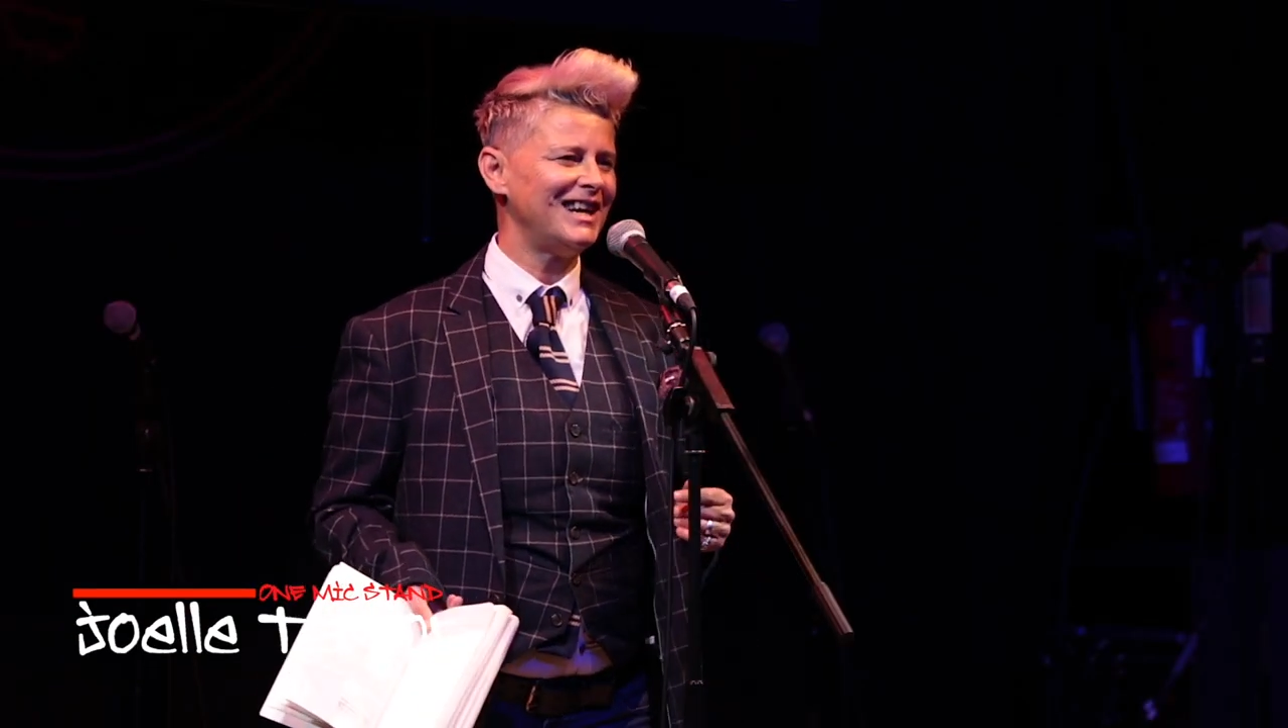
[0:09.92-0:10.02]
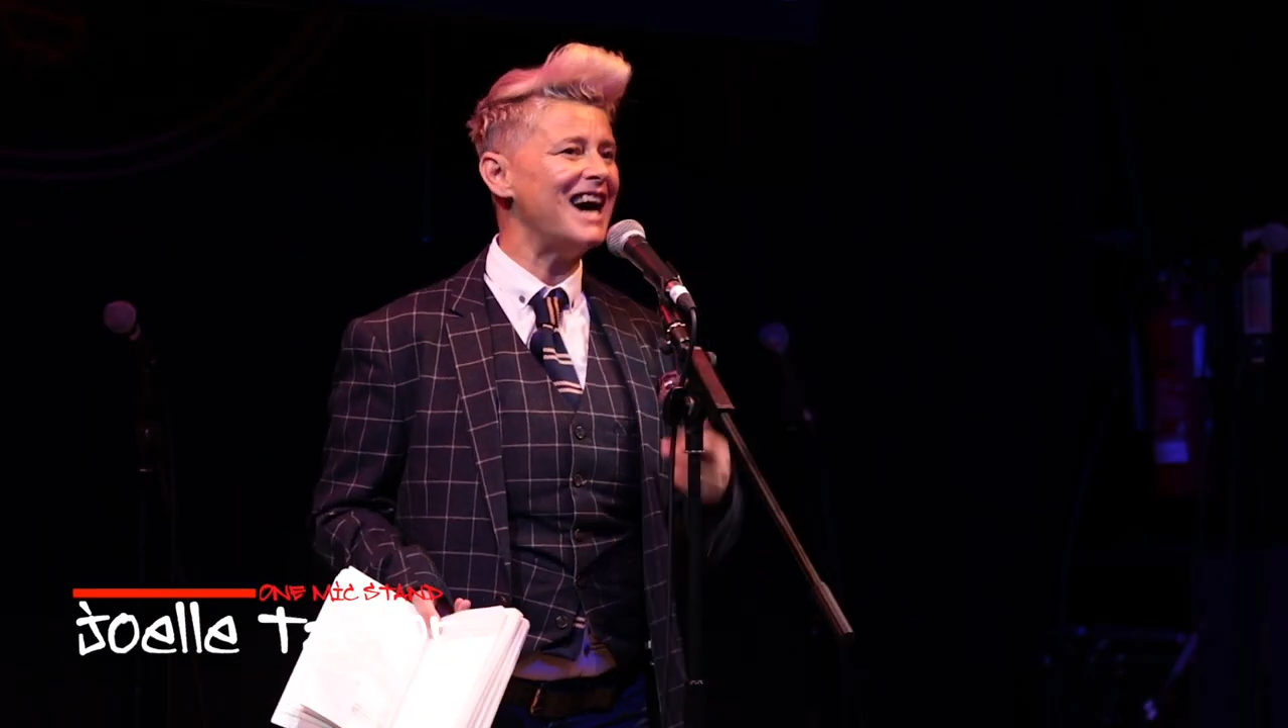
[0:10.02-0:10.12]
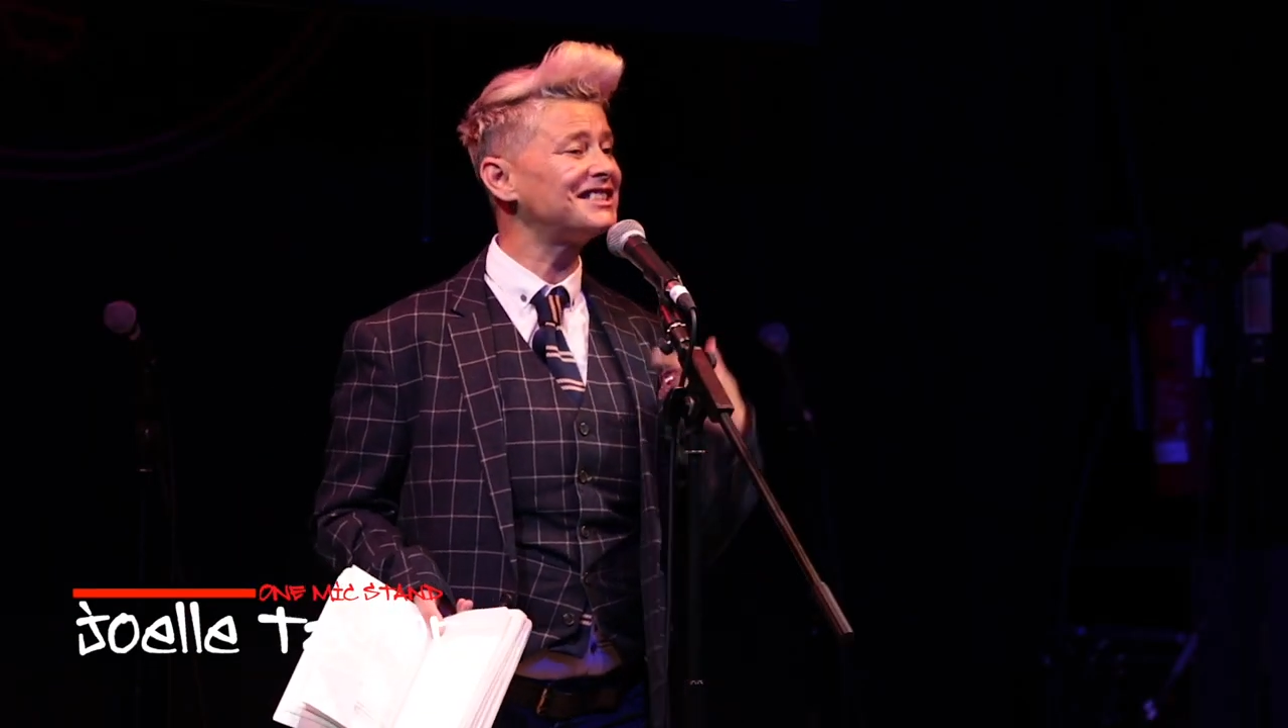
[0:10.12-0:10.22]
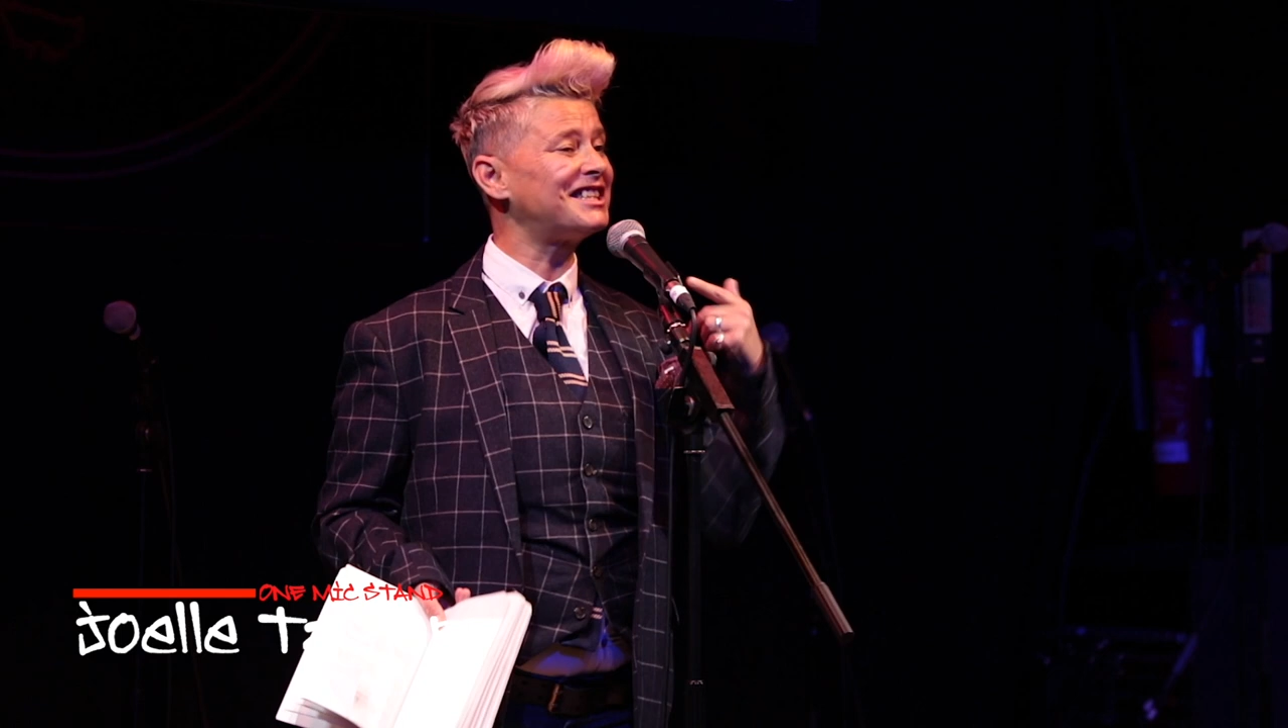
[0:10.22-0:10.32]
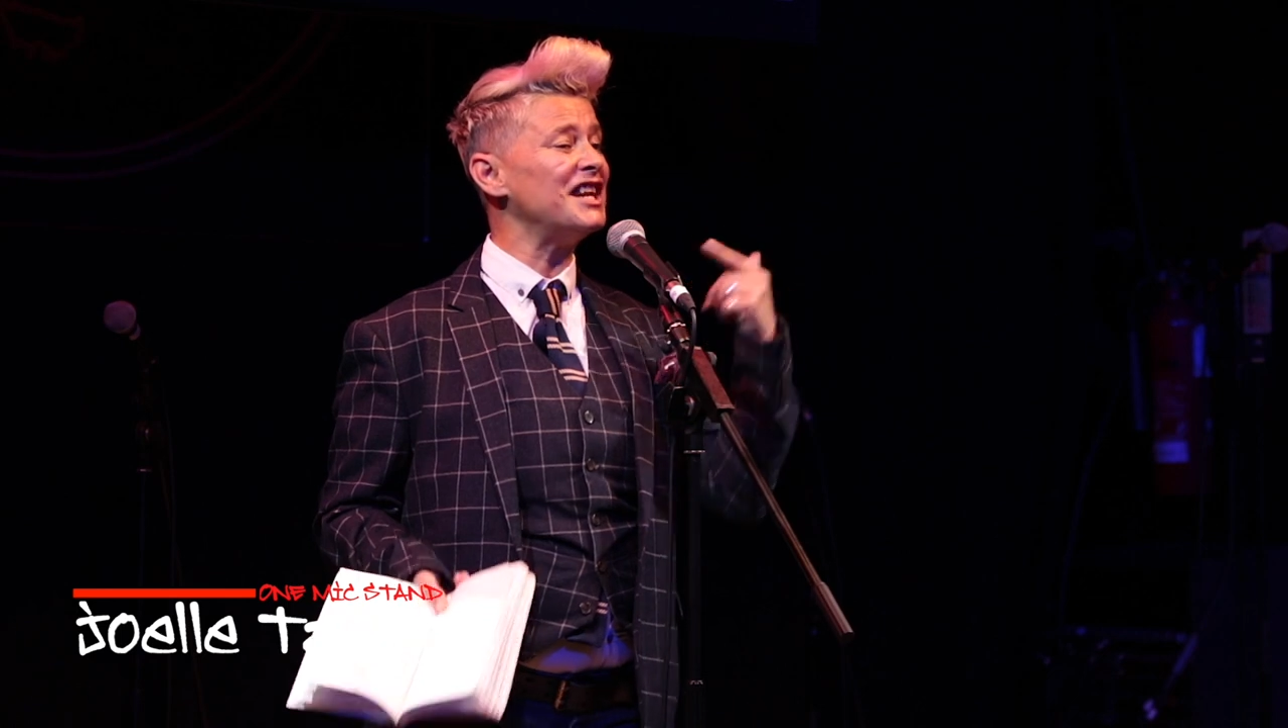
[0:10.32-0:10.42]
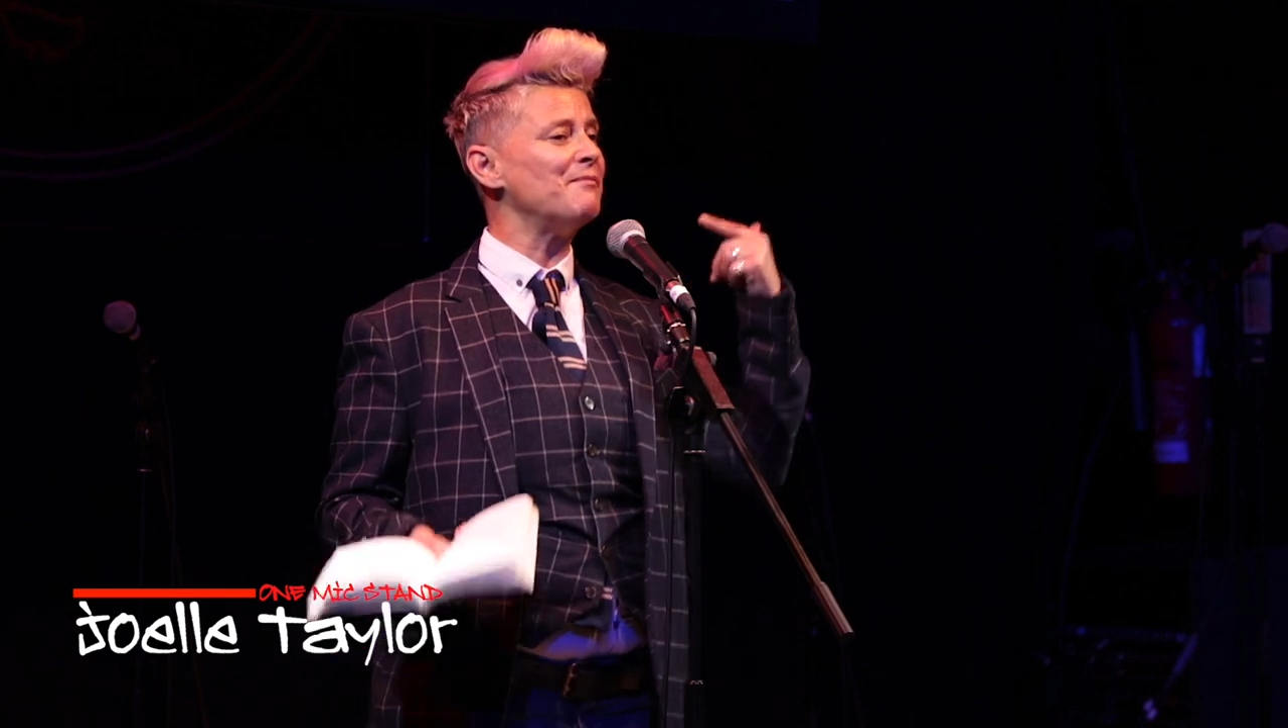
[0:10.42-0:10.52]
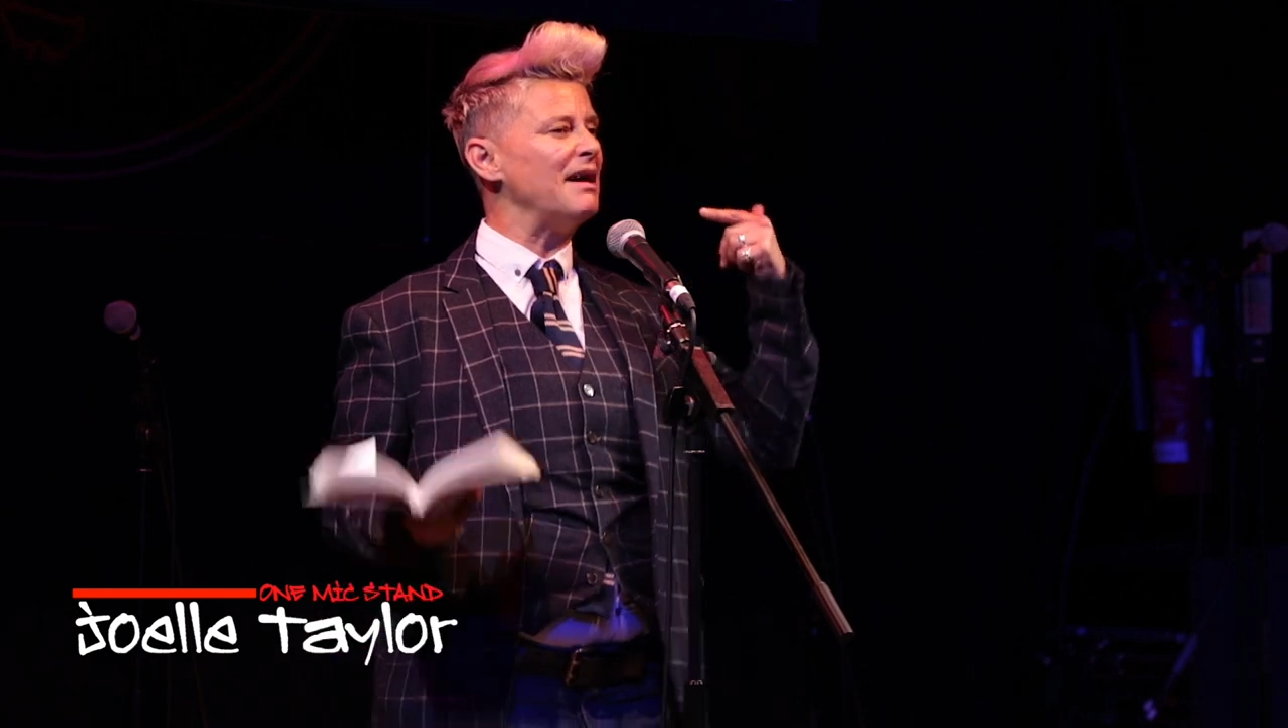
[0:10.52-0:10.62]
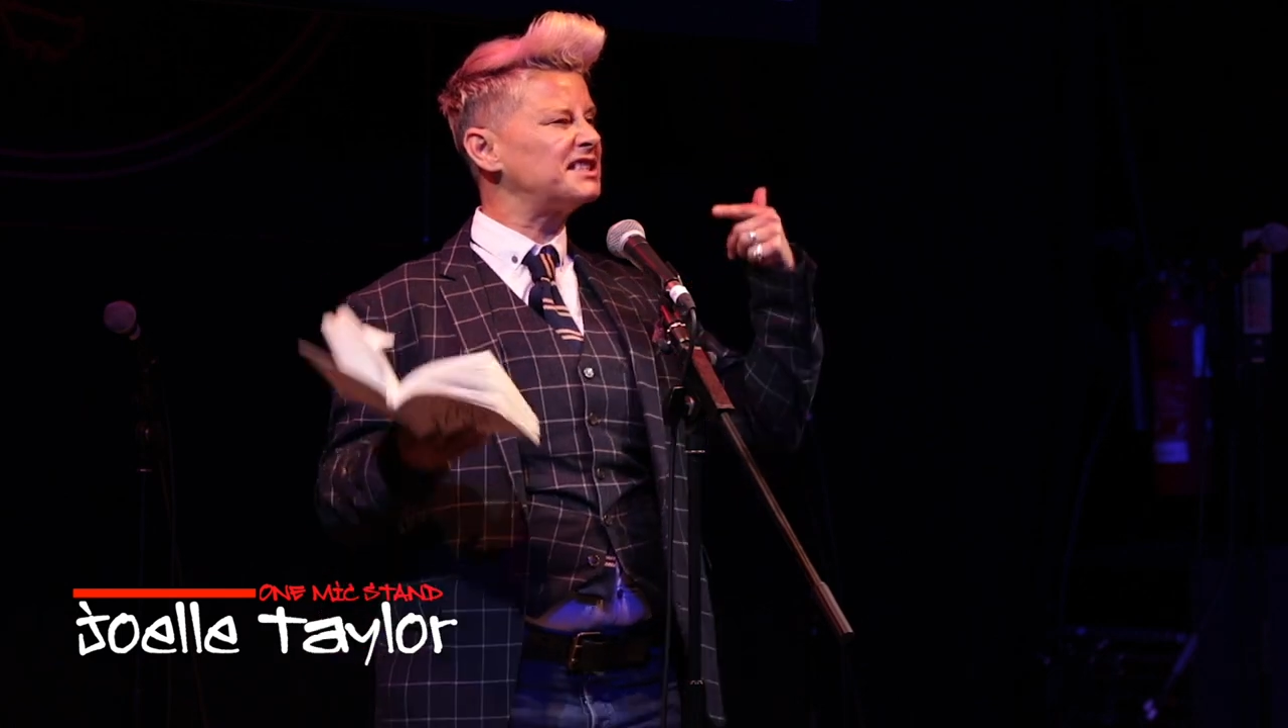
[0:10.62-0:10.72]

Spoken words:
I send my